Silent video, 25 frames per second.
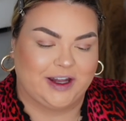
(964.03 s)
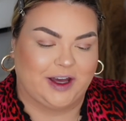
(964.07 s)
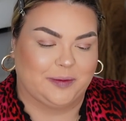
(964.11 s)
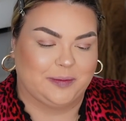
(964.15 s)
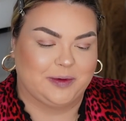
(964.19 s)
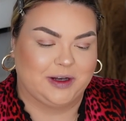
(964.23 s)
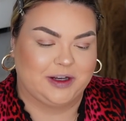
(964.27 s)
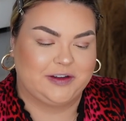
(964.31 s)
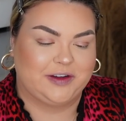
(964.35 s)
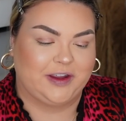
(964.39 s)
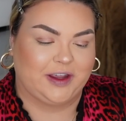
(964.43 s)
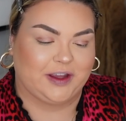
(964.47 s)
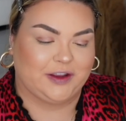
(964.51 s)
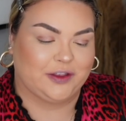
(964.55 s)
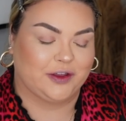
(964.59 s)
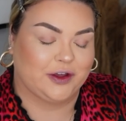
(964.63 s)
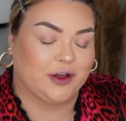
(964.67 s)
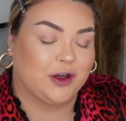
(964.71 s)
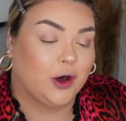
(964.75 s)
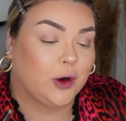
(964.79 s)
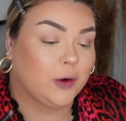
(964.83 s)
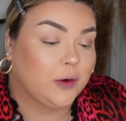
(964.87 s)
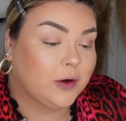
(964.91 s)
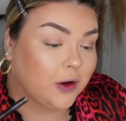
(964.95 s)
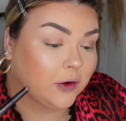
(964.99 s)
now I'm gonna take the
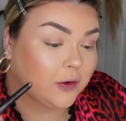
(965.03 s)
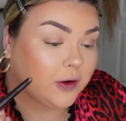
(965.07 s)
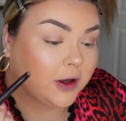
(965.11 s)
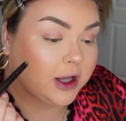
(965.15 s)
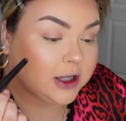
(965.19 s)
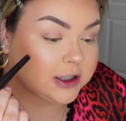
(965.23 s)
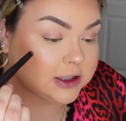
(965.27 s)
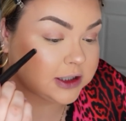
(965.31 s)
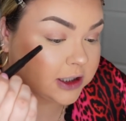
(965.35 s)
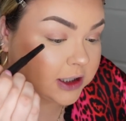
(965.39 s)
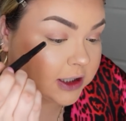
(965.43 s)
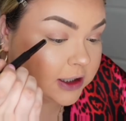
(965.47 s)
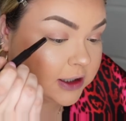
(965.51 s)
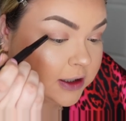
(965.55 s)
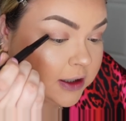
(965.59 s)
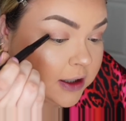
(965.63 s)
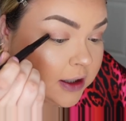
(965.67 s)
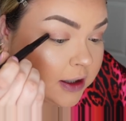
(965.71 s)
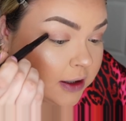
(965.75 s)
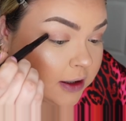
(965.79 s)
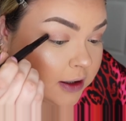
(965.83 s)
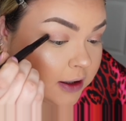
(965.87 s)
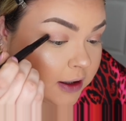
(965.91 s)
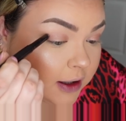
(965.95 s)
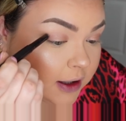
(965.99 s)
cocoa color
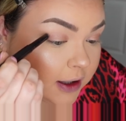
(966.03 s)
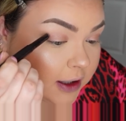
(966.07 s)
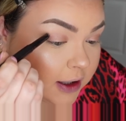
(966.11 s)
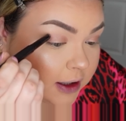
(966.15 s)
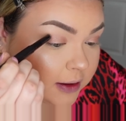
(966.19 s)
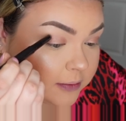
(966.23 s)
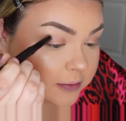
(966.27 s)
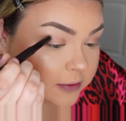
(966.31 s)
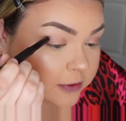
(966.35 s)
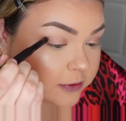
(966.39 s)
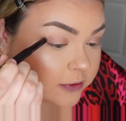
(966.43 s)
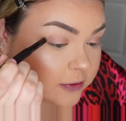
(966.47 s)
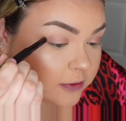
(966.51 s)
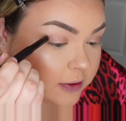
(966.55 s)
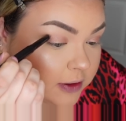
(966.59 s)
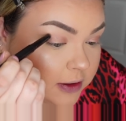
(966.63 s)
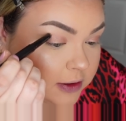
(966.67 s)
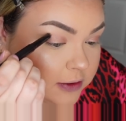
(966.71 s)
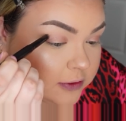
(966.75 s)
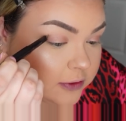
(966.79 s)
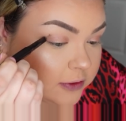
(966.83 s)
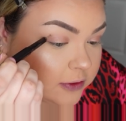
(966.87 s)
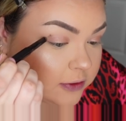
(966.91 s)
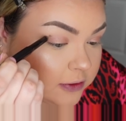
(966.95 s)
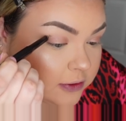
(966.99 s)
and I'm just
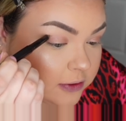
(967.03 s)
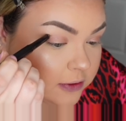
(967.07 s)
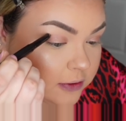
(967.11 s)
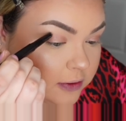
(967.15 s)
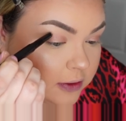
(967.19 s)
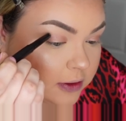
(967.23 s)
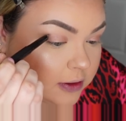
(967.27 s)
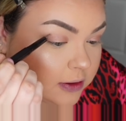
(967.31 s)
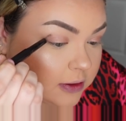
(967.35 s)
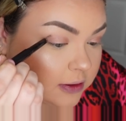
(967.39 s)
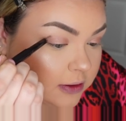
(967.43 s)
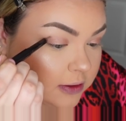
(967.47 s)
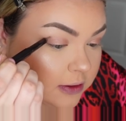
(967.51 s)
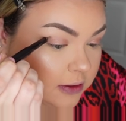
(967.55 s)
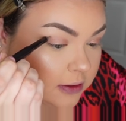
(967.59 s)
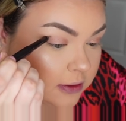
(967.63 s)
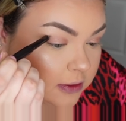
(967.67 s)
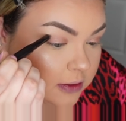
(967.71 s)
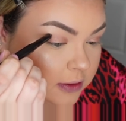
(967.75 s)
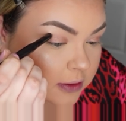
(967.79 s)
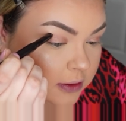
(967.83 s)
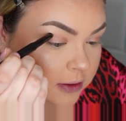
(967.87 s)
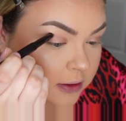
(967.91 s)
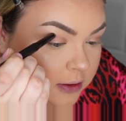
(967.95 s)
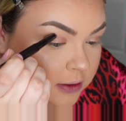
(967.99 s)
going to
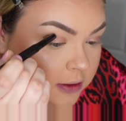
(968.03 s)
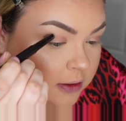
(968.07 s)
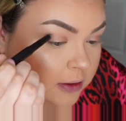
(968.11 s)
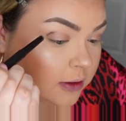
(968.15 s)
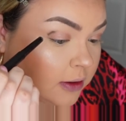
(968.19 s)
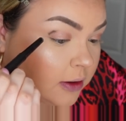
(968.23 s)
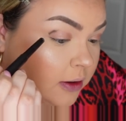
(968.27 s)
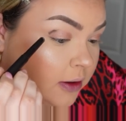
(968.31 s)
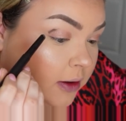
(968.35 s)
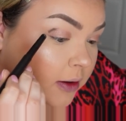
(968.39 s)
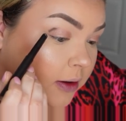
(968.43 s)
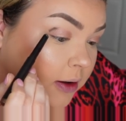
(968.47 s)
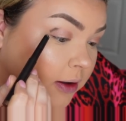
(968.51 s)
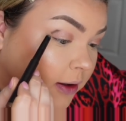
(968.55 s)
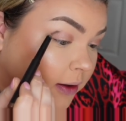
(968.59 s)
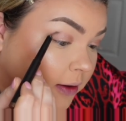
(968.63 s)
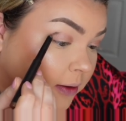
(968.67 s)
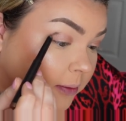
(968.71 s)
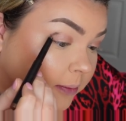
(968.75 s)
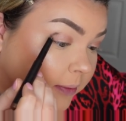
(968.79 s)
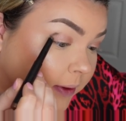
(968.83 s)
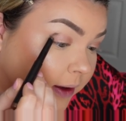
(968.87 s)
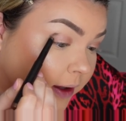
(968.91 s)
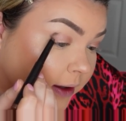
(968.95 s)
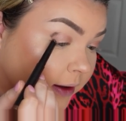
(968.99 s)

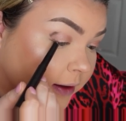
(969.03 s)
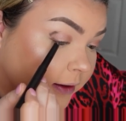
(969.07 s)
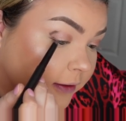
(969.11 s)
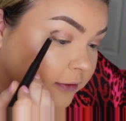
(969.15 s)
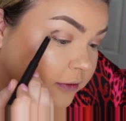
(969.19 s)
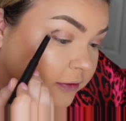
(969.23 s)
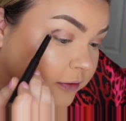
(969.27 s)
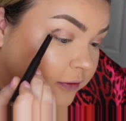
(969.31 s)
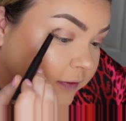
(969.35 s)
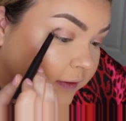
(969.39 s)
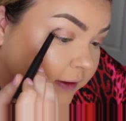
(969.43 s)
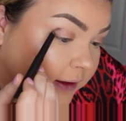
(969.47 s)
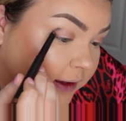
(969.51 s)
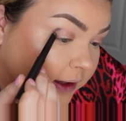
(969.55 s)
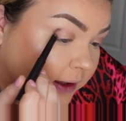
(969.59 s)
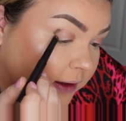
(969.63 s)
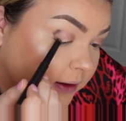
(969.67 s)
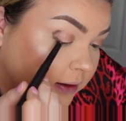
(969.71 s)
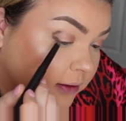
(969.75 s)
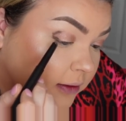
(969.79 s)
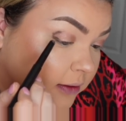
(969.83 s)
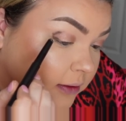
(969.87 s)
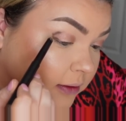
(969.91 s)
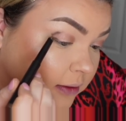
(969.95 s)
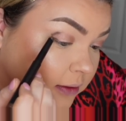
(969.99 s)
make a
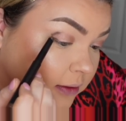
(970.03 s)
V